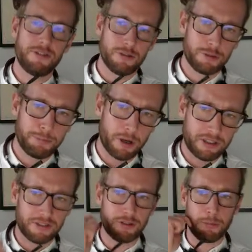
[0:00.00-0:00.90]
you're
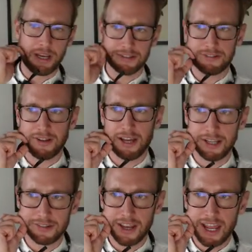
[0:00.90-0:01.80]
spotting some
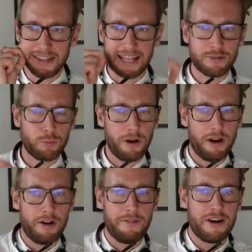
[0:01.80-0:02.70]
insights, that's
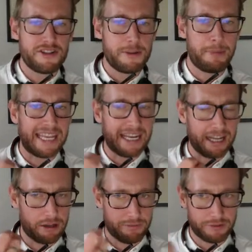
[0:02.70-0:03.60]
where there's the
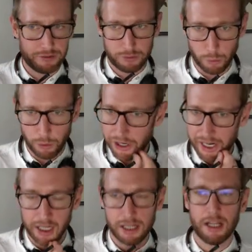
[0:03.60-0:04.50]
beginning of a
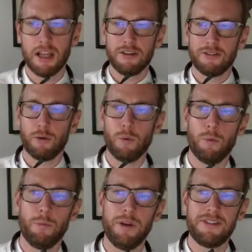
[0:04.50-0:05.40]
story.
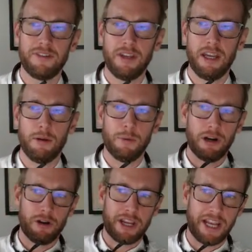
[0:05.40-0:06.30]
So we're
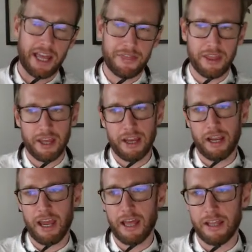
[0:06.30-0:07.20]
looking at
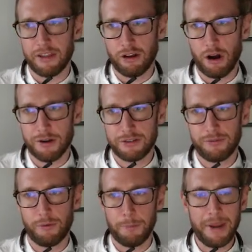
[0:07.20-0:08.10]
the cost
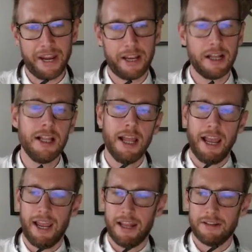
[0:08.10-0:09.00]
for Bing,
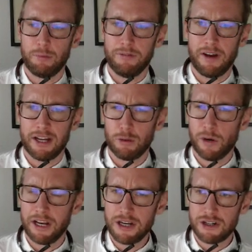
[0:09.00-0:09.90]
and we find that
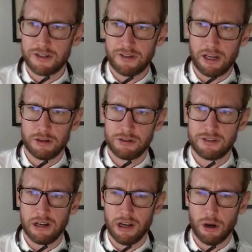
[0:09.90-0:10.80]
quite interesting because it's
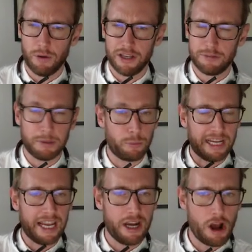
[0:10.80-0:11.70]
the lowest, but we
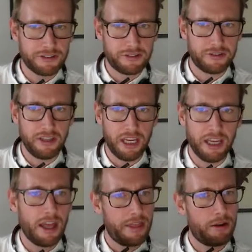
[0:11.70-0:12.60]
cannot
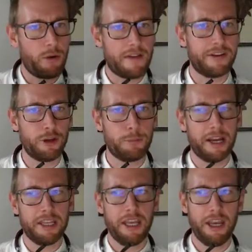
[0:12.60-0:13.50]
see the revenue by
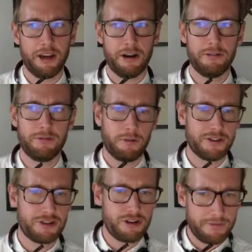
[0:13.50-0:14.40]
year for
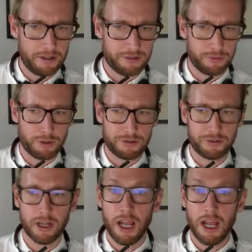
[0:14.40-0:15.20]
this traffic source.